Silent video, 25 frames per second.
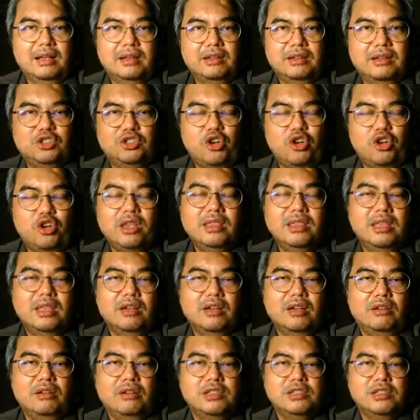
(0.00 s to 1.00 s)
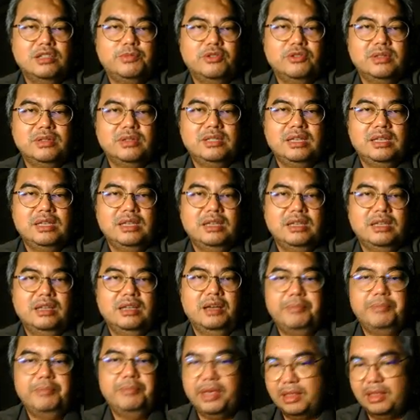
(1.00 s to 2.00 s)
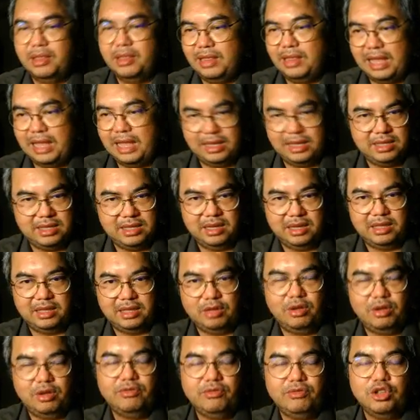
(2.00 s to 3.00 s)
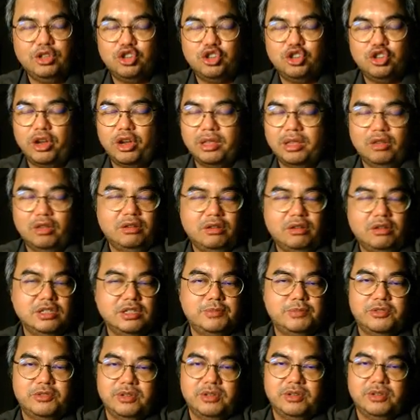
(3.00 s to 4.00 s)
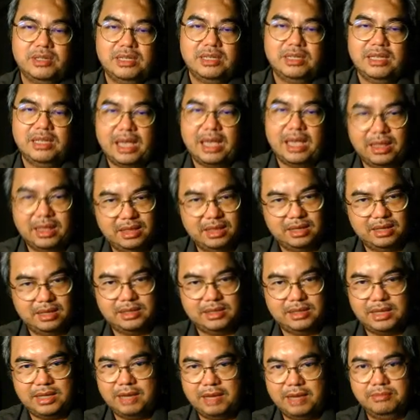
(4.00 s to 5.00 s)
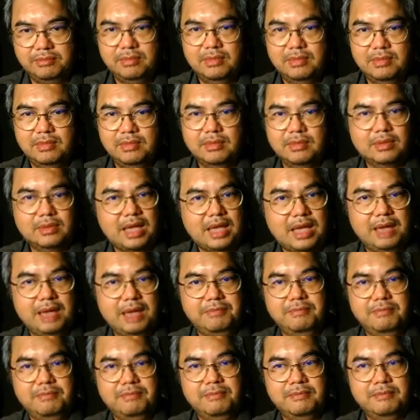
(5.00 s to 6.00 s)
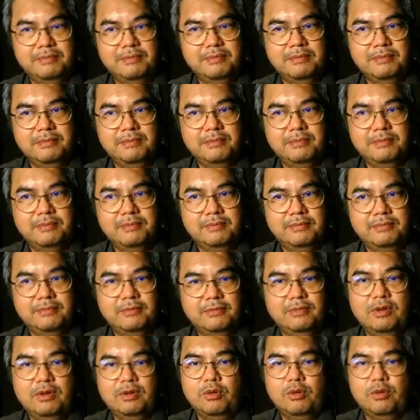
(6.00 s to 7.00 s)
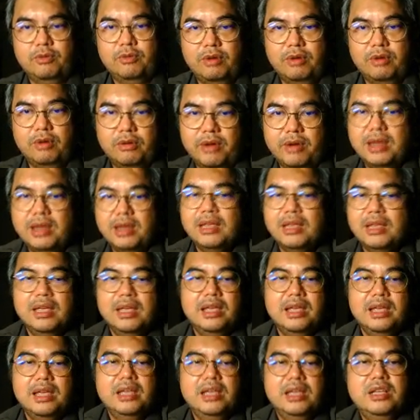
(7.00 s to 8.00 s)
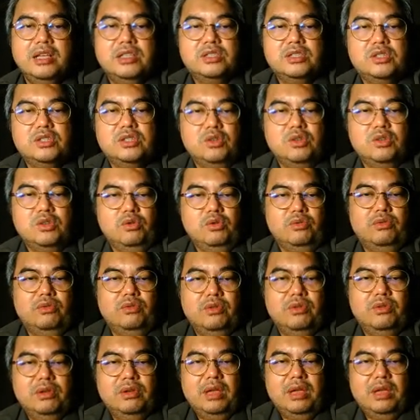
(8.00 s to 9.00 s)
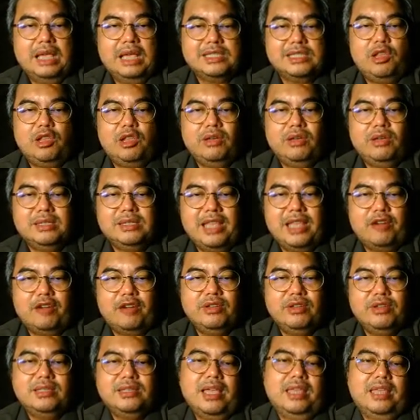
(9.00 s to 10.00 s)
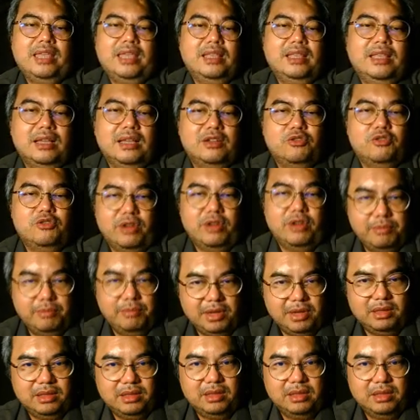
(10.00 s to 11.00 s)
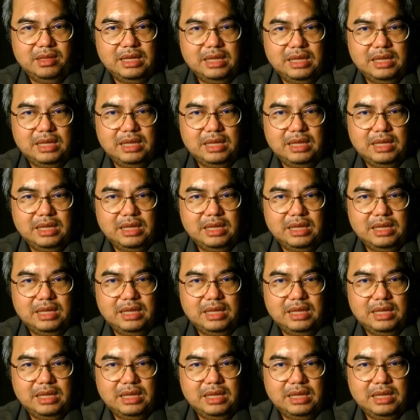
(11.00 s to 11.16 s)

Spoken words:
join the conspiracy a bit later. They don't have to join the conspiracy at the same time. All right? So as long as there is an agreement,